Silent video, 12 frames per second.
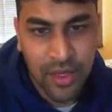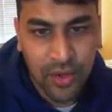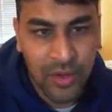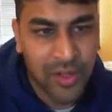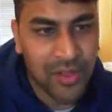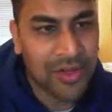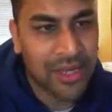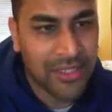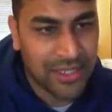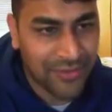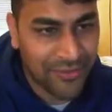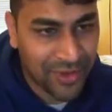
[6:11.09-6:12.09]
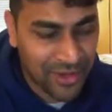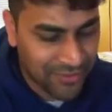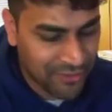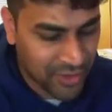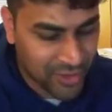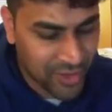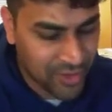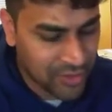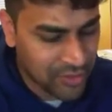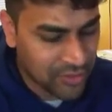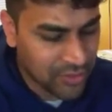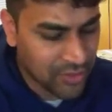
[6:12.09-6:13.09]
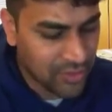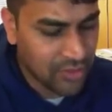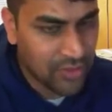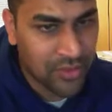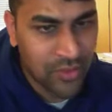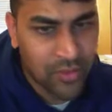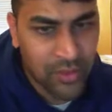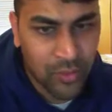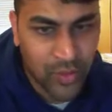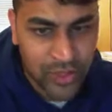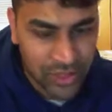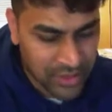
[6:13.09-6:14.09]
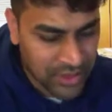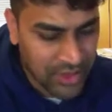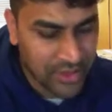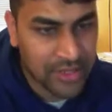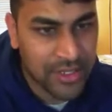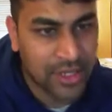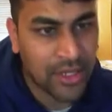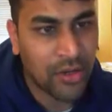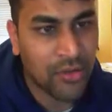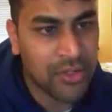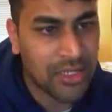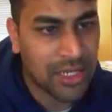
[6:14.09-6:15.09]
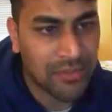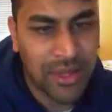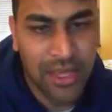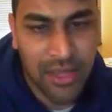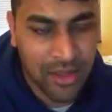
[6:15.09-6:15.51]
We will create a friend function which returns an OStream,